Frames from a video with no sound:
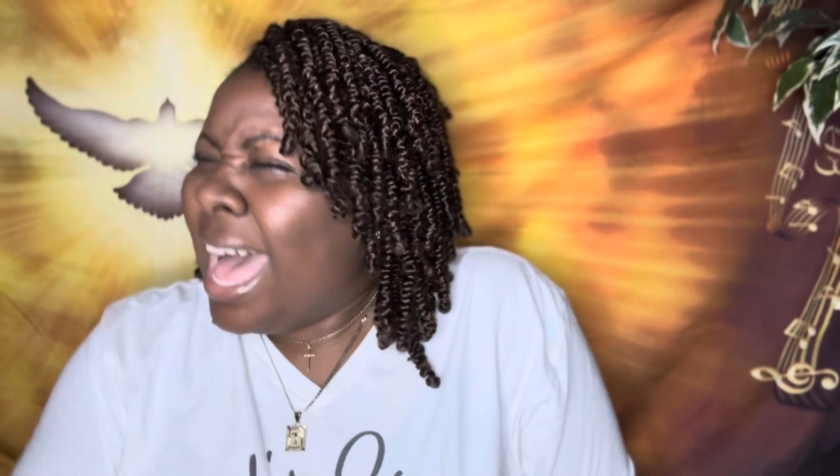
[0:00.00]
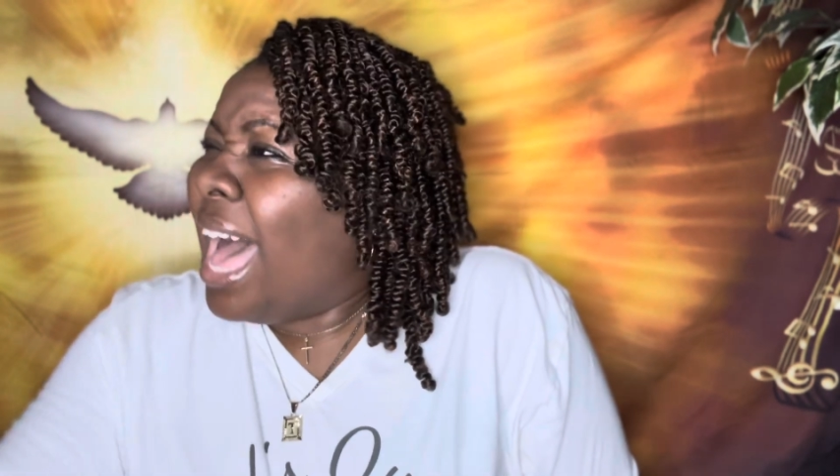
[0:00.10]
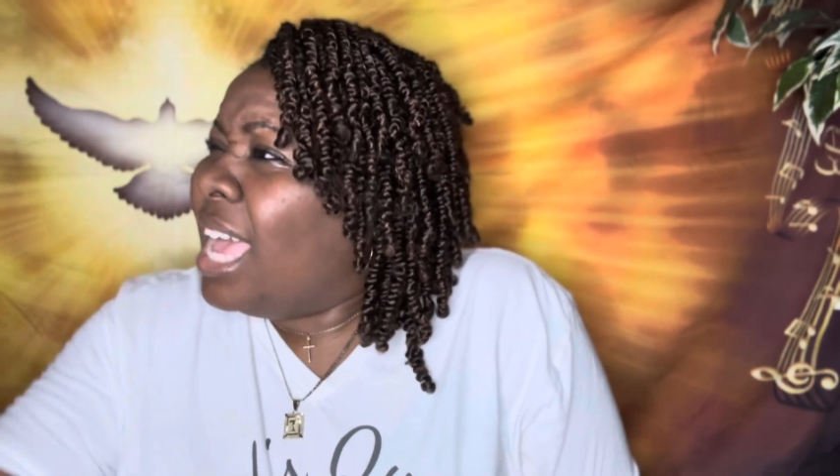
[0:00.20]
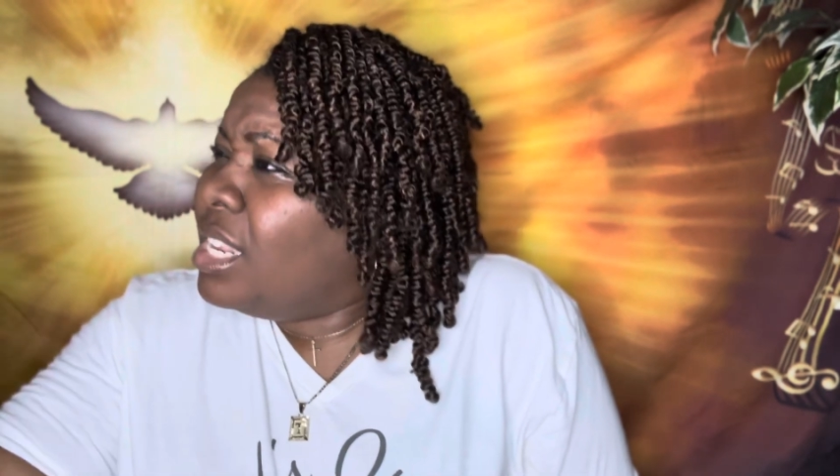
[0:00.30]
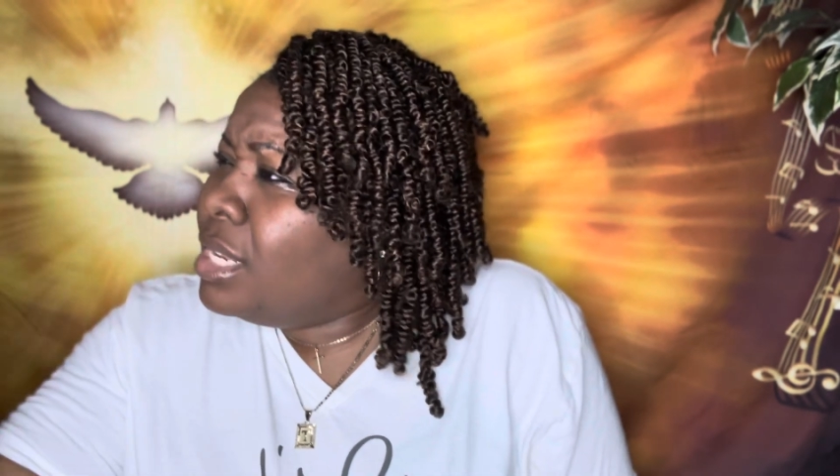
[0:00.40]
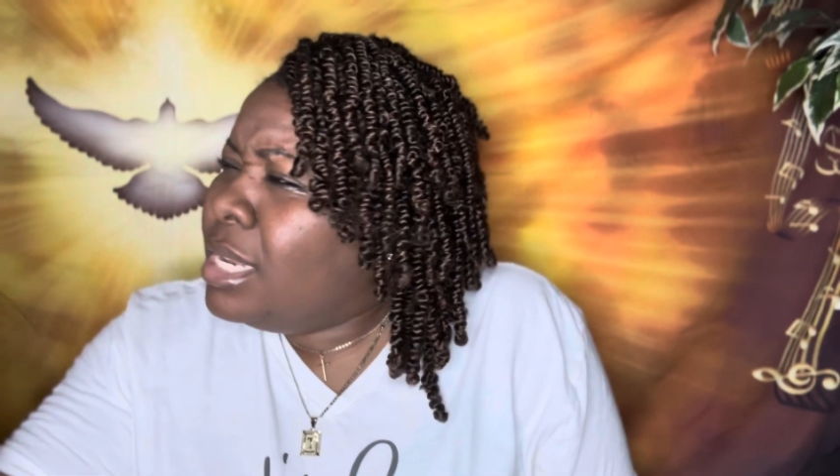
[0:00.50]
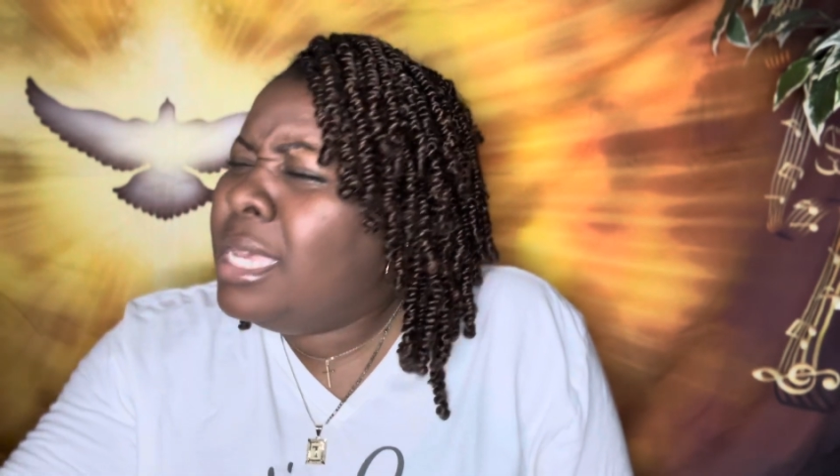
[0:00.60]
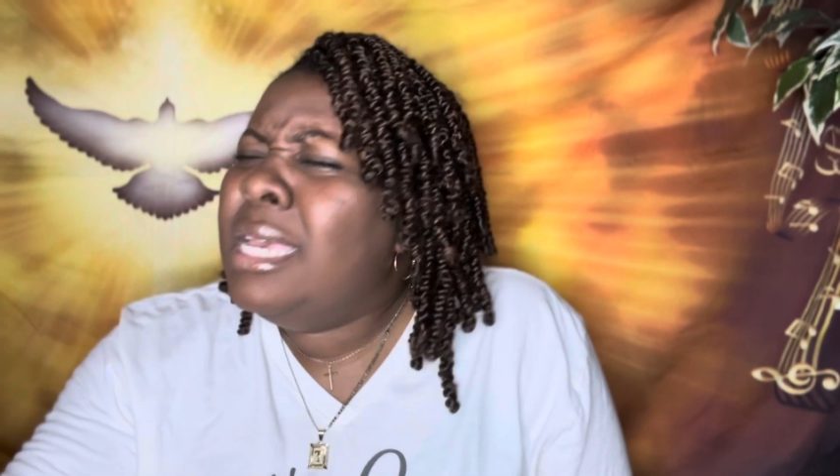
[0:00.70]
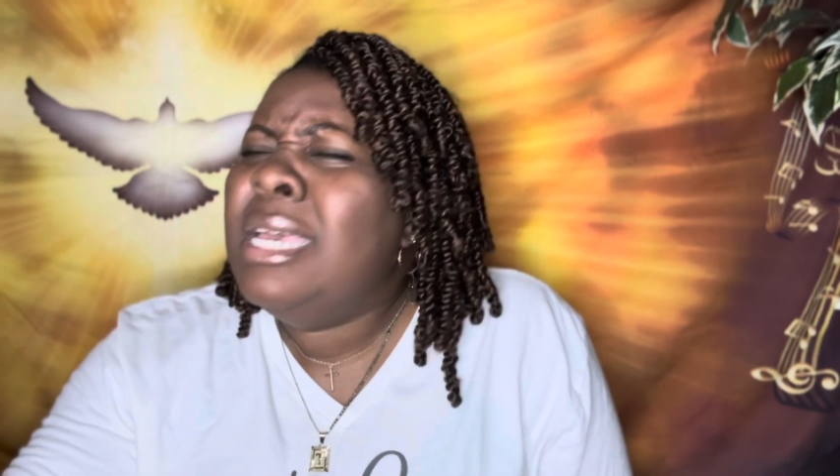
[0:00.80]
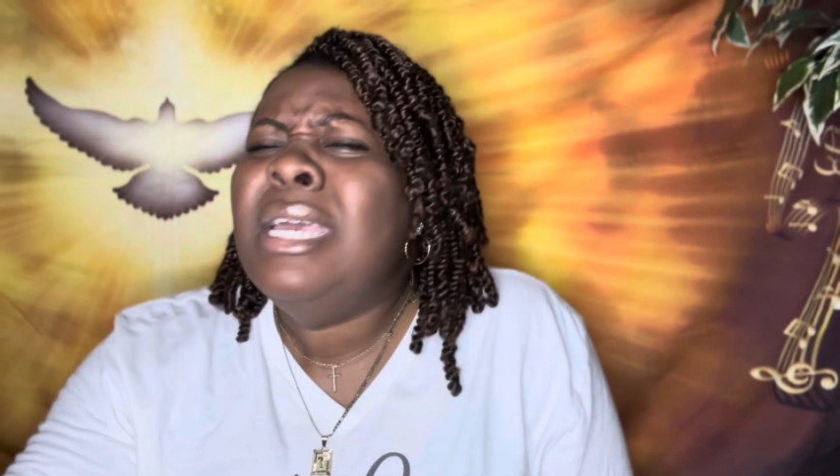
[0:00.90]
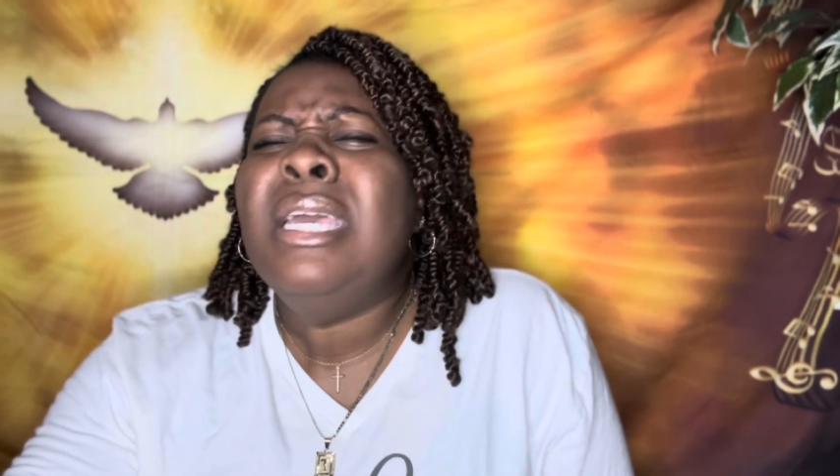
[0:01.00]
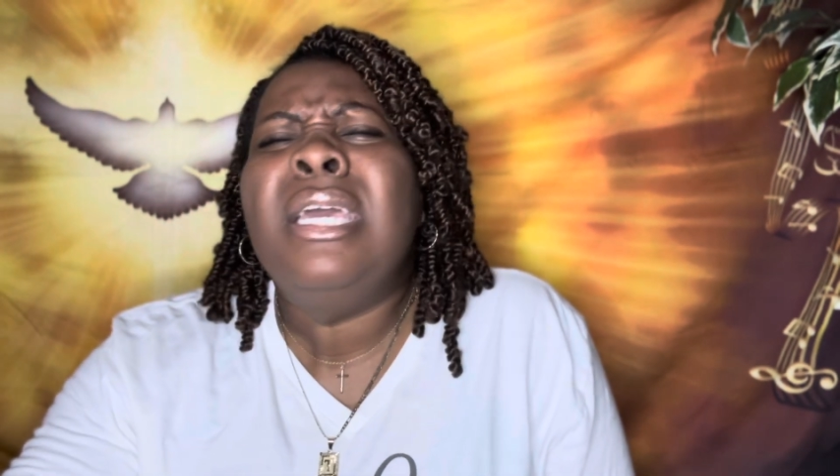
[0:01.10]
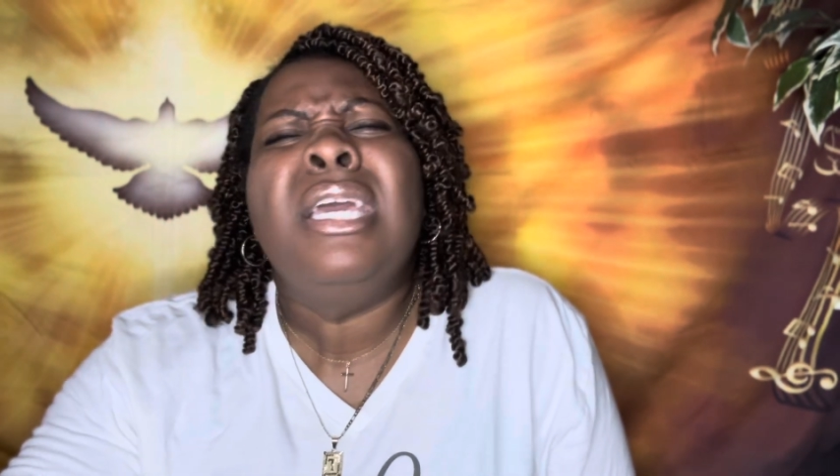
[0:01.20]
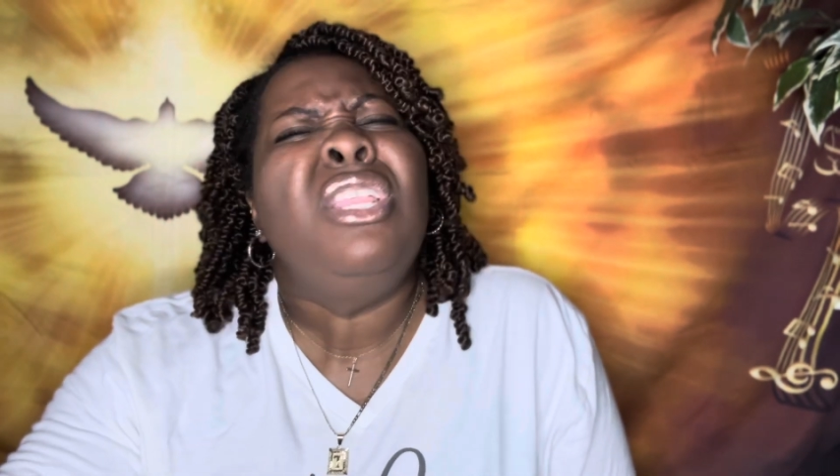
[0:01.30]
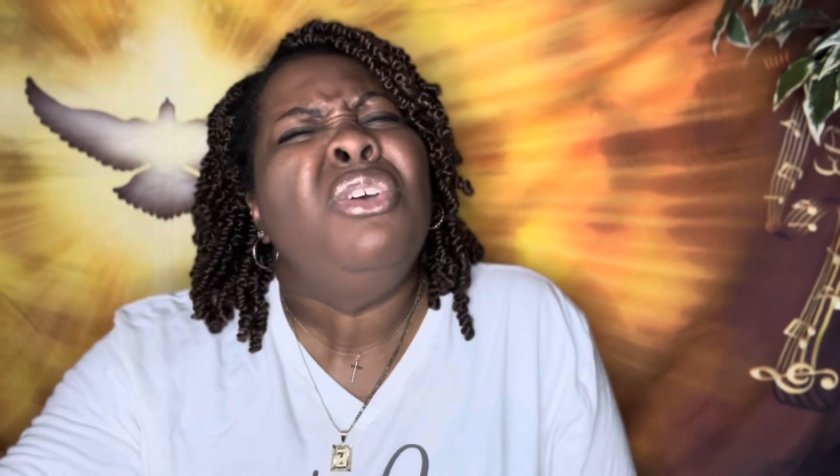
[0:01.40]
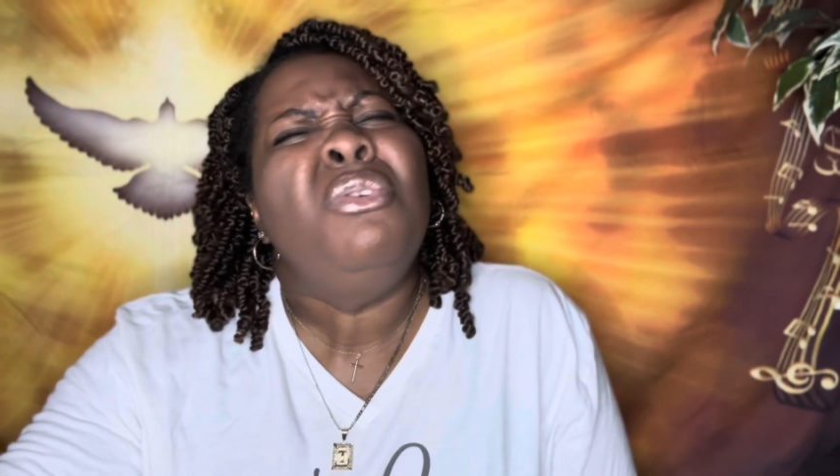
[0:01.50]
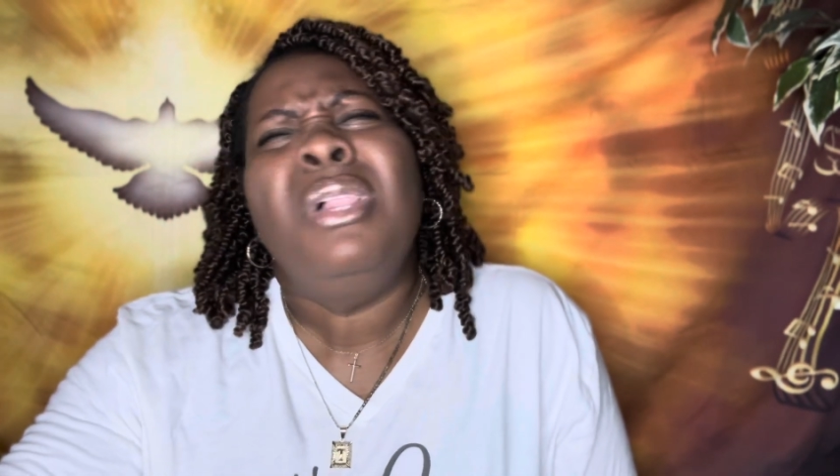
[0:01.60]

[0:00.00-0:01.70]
I need you